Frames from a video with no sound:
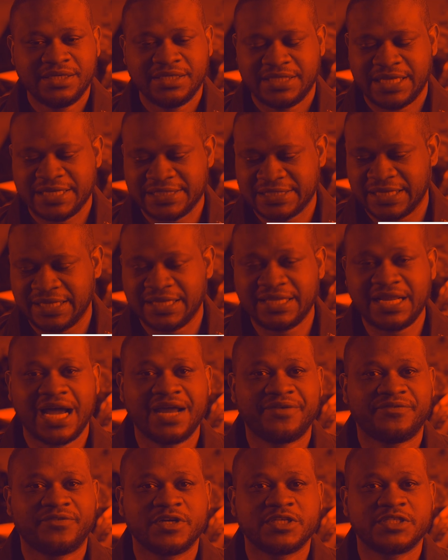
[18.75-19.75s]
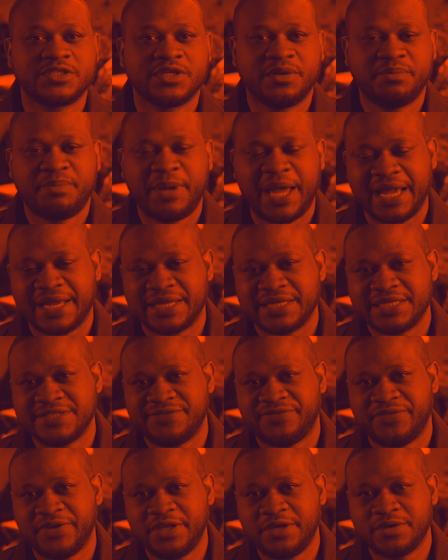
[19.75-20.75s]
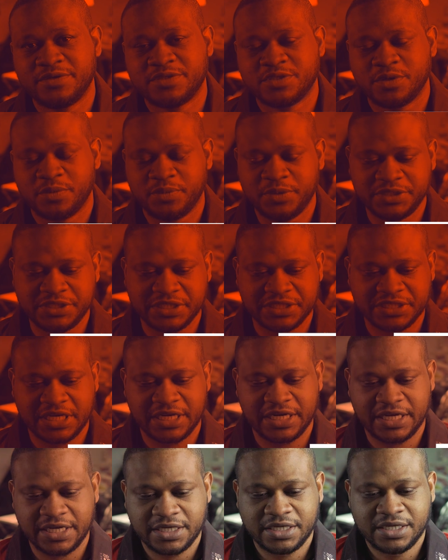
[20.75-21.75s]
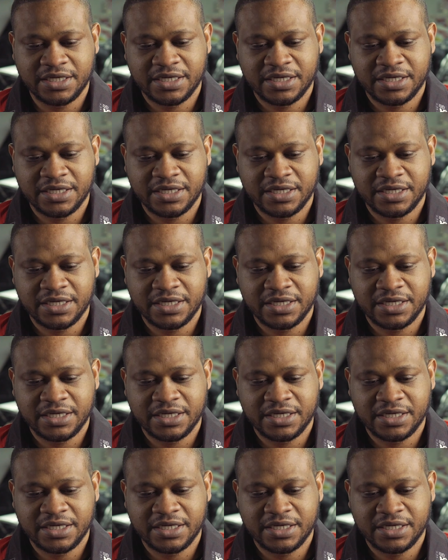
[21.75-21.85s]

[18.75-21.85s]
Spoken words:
There's a lot for us to unpack in this video, so we're just gonna